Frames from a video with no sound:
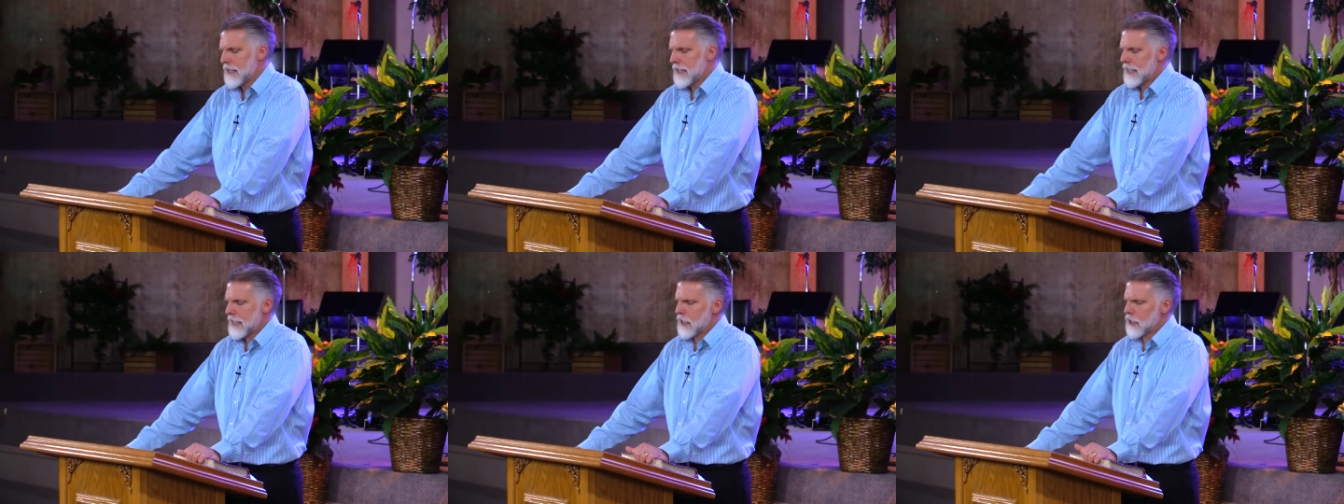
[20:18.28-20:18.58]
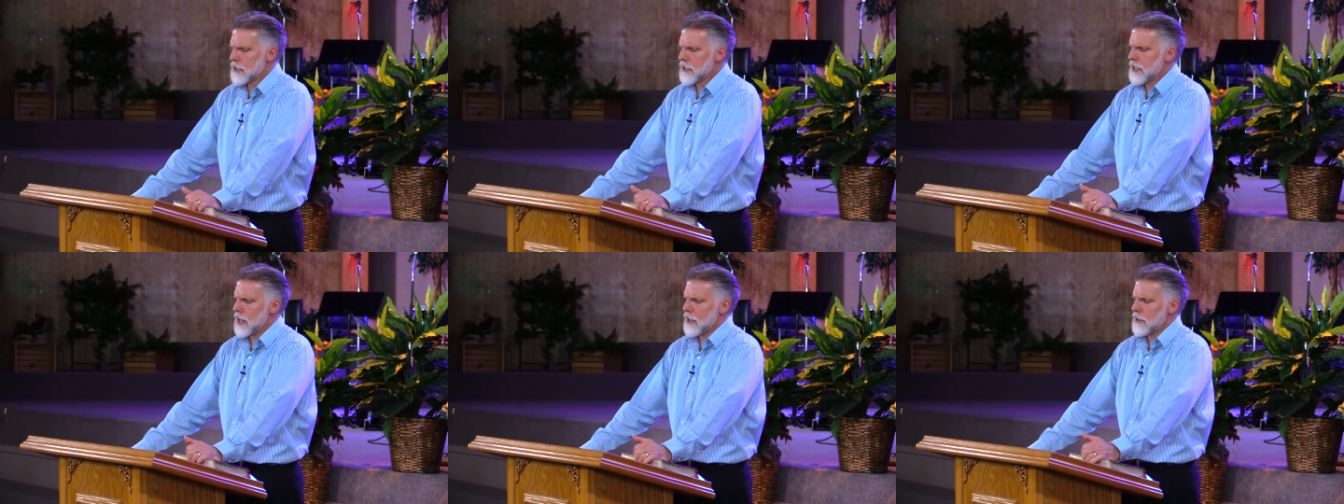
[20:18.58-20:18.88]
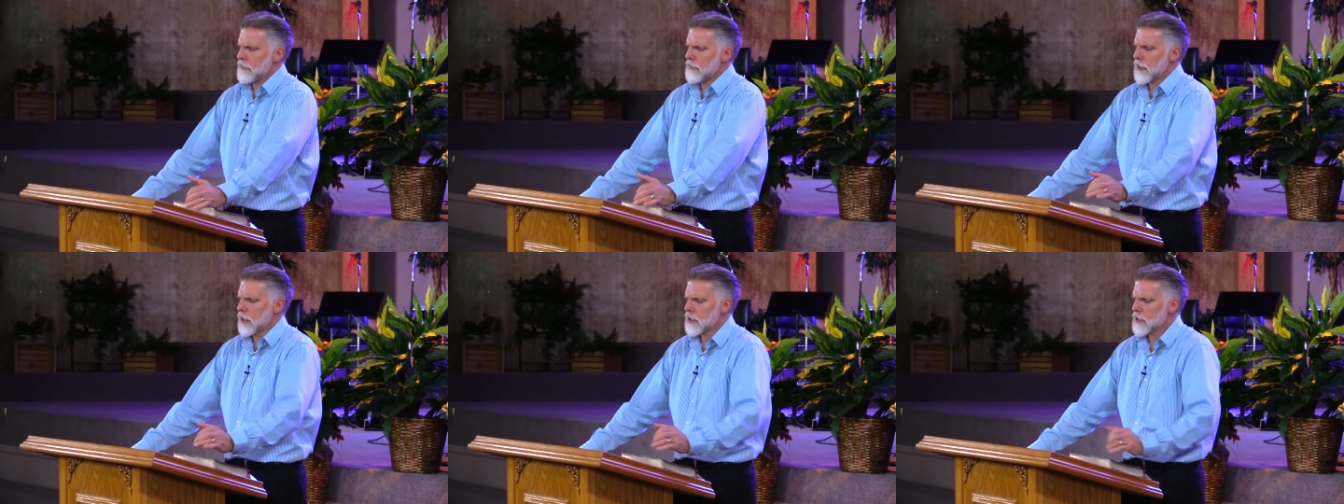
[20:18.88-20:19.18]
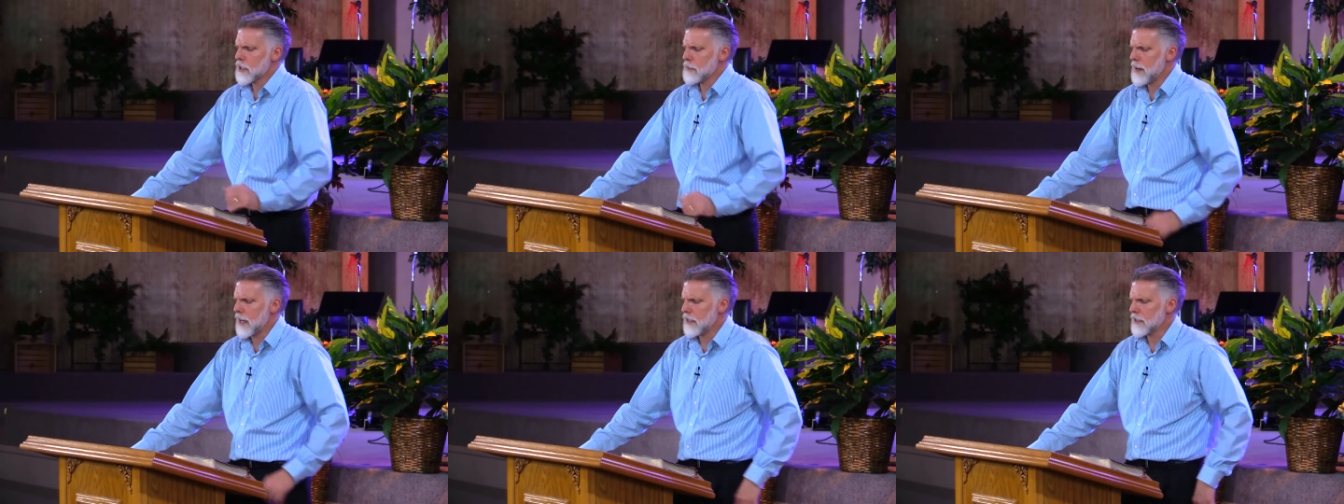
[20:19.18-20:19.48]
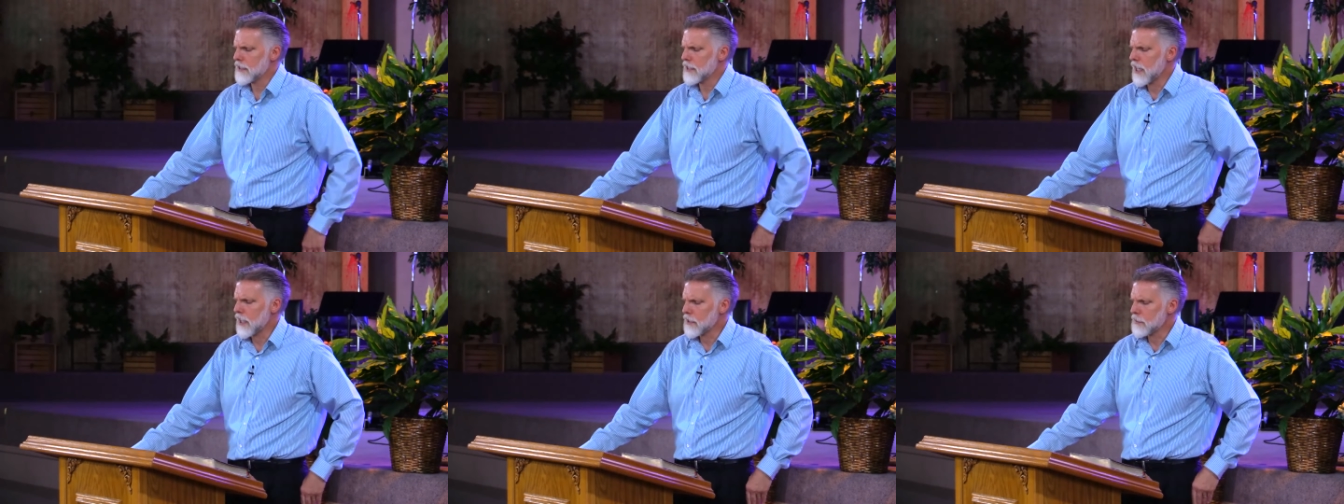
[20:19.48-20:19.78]
Here's another verse
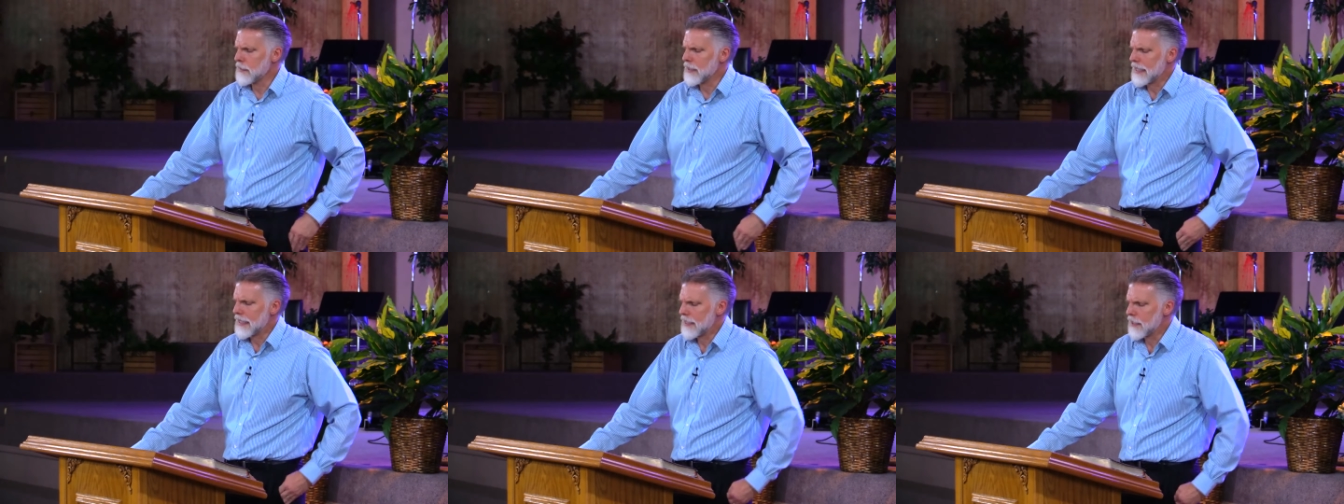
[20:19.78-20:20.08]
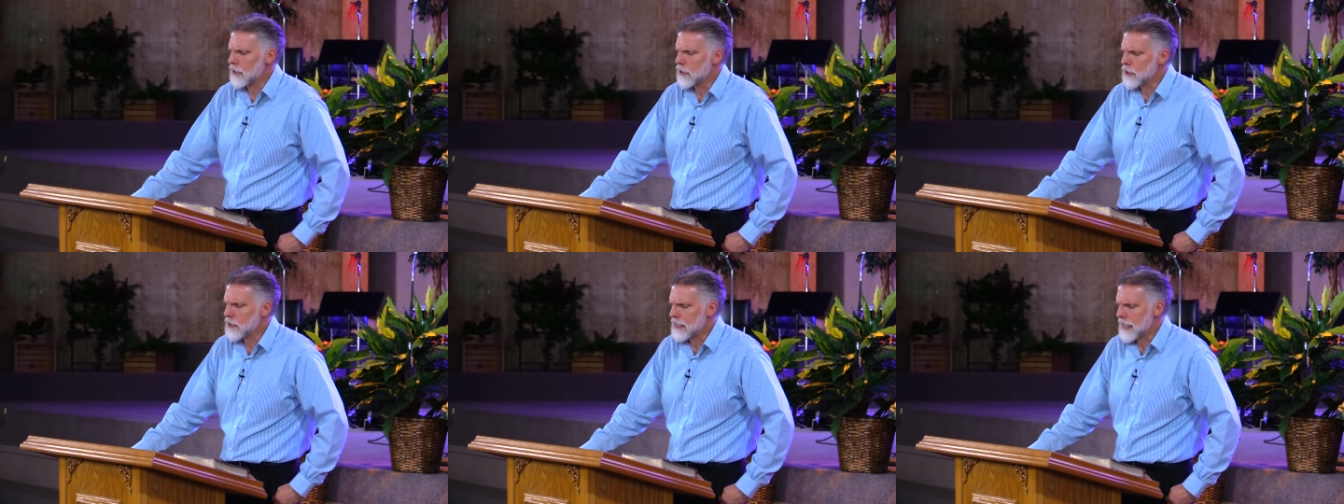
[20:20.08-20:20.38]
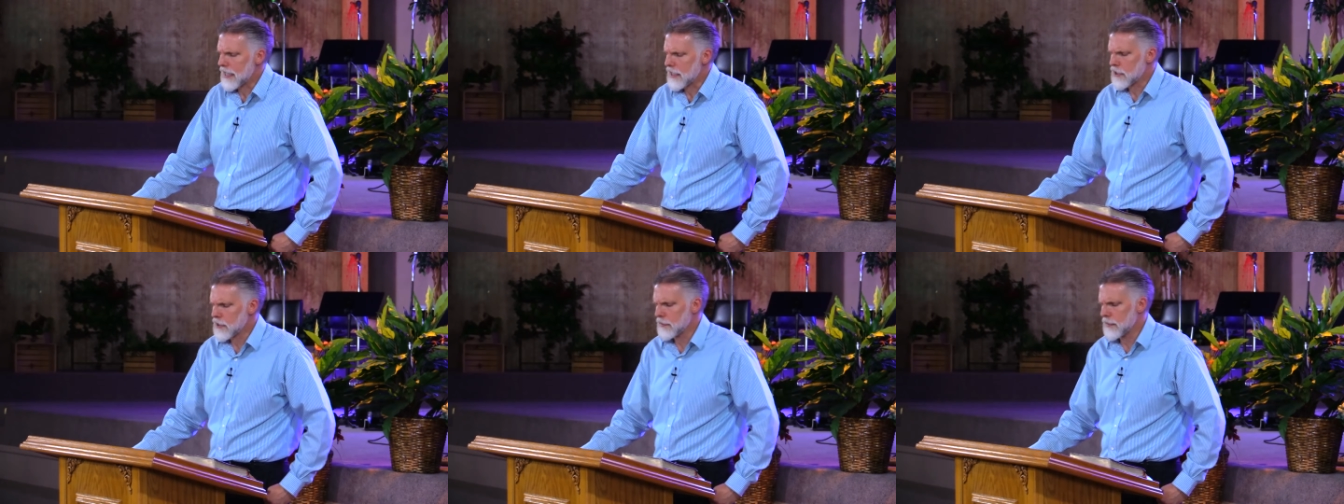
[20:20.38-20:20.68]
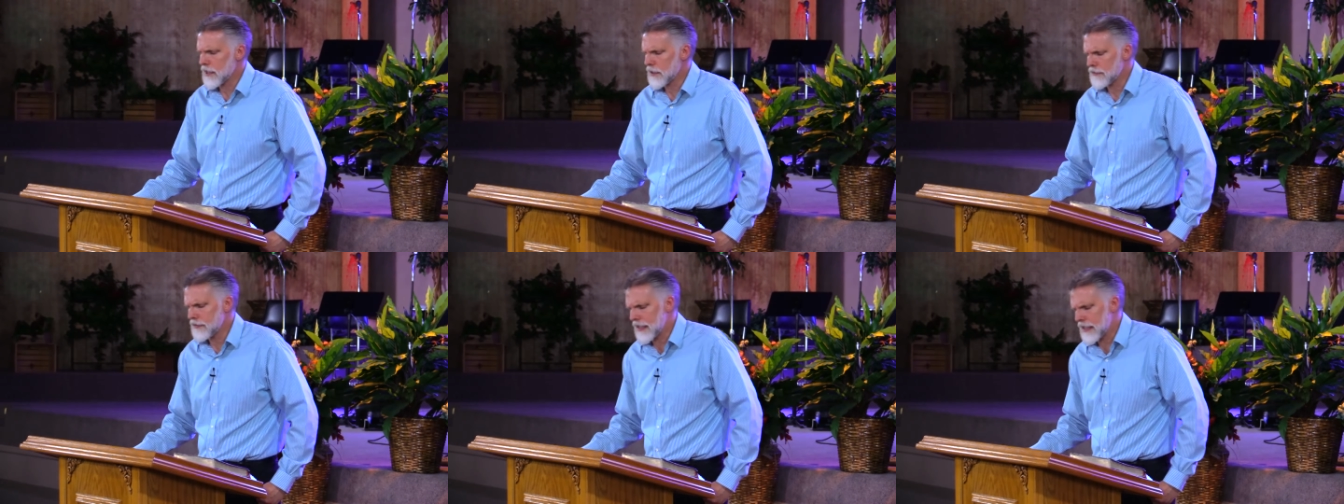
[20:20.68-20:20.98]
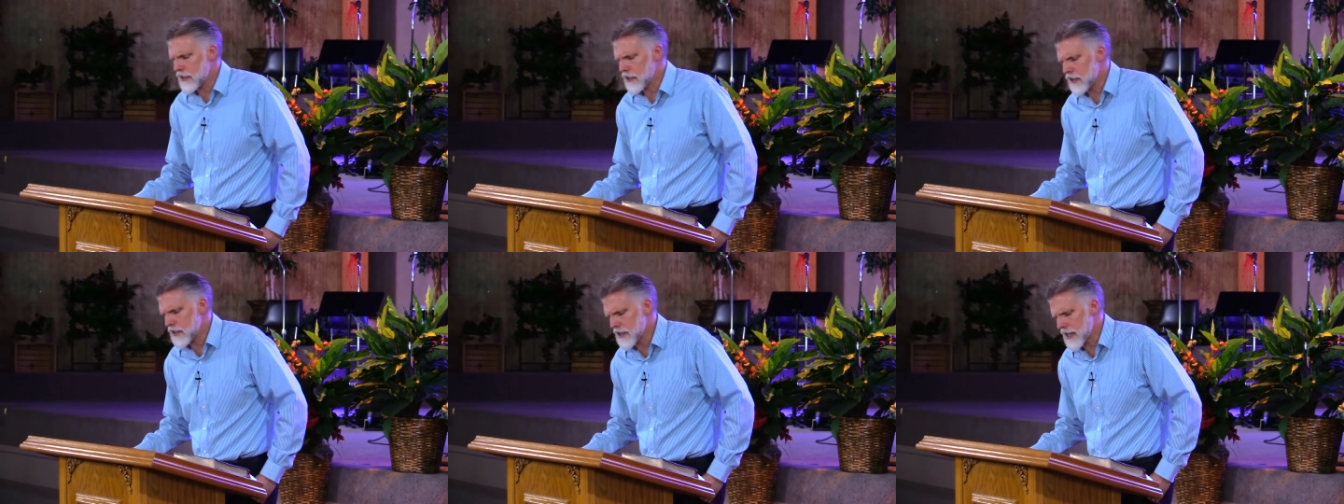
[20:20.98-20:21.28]
about judgment in the New Testament,
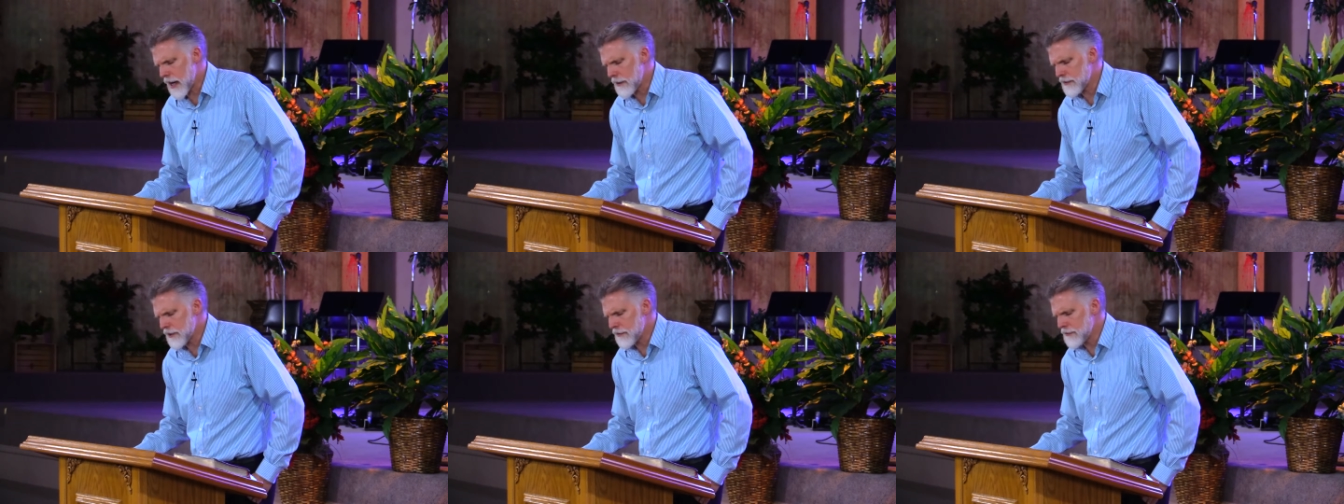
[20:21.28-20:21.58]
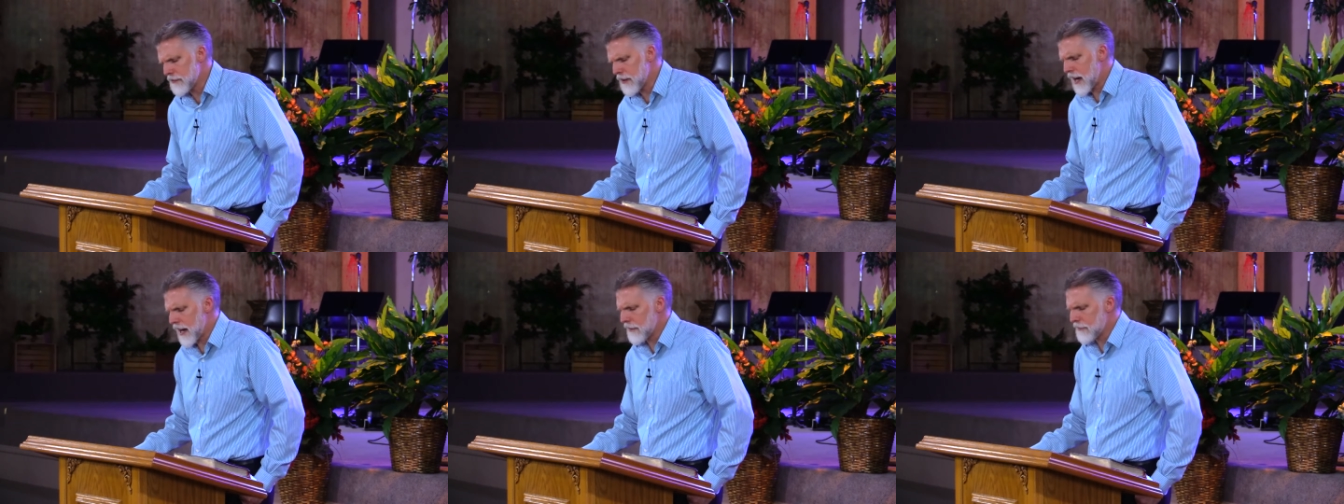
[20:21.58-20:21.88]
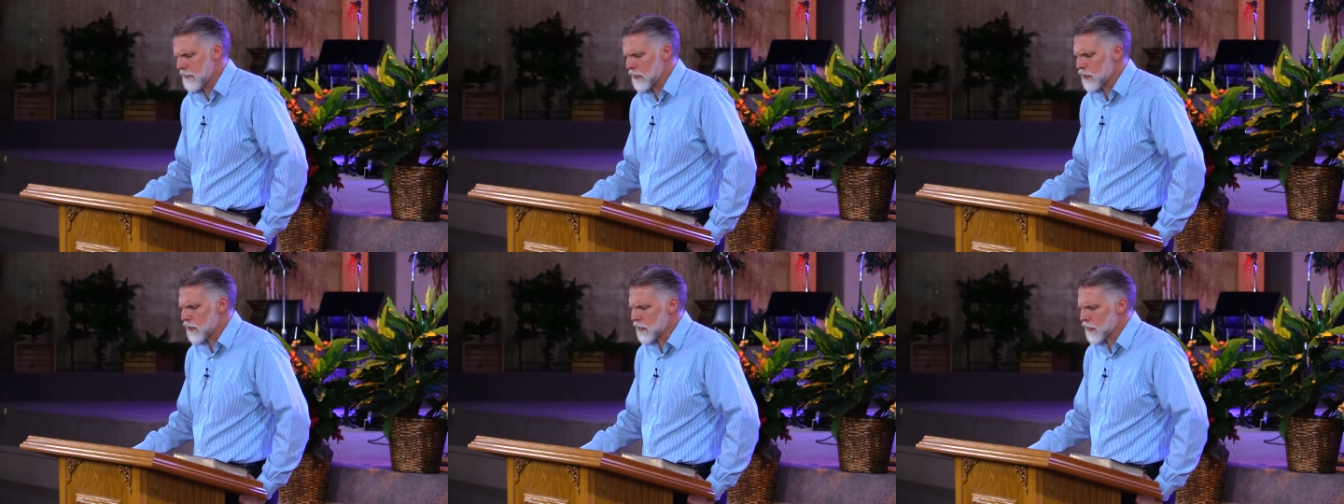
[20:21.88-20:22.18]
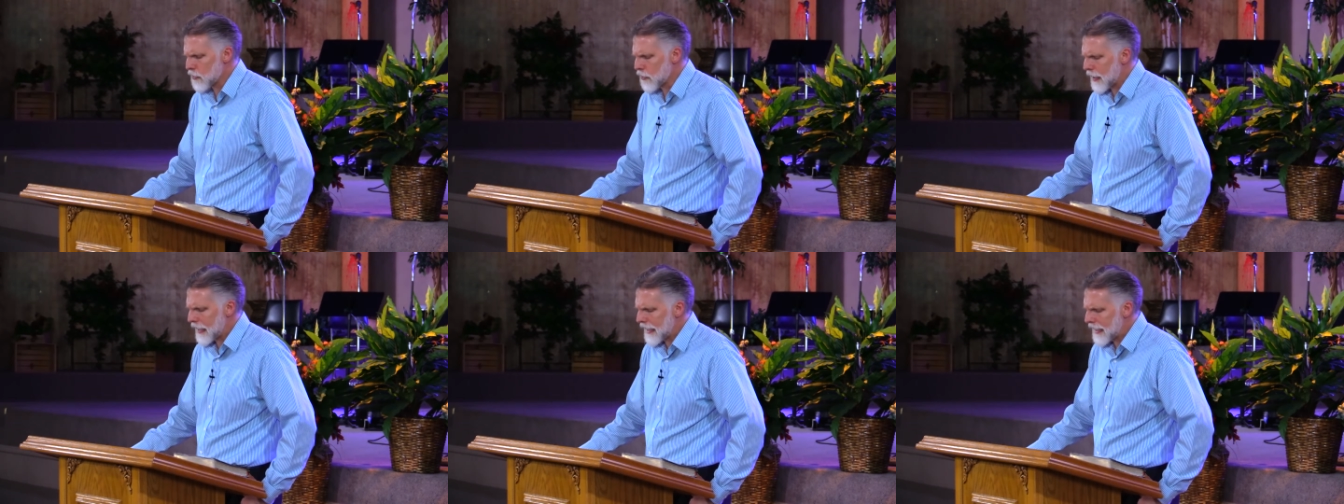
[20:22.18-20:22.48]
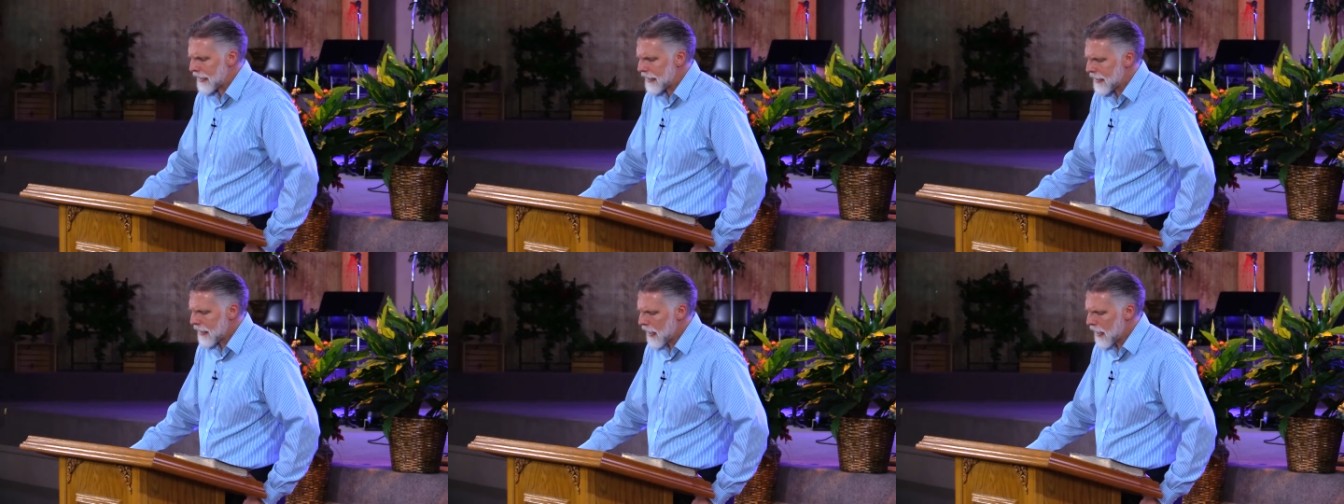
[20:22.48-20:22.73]
Ephesians chapter 5, verse 3.